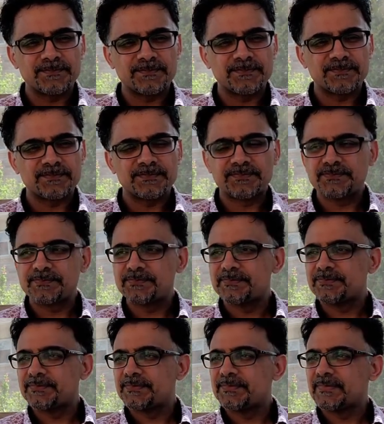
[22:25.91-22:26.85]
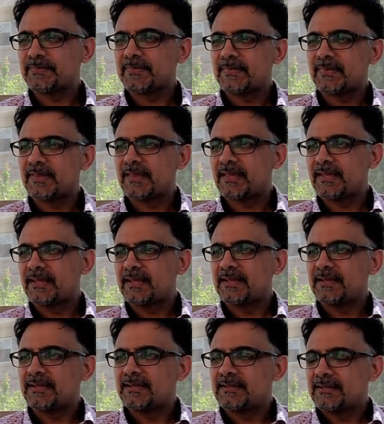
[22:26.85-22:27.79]

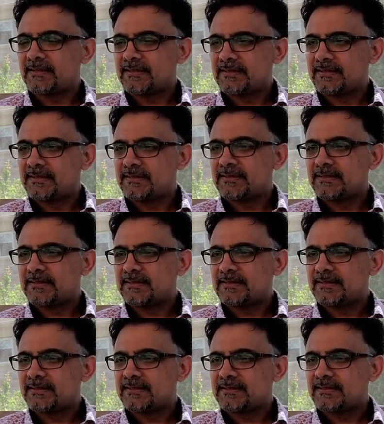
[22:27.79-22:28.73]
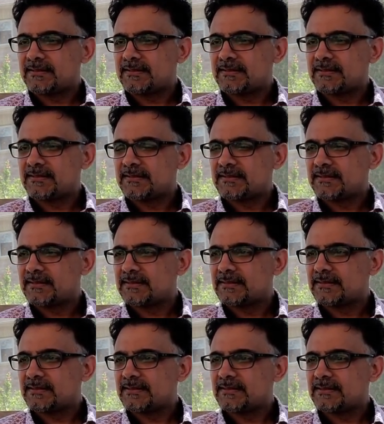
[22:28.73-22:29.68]

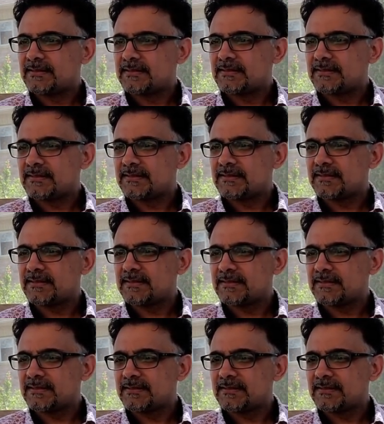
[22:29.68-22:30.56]
[no speech]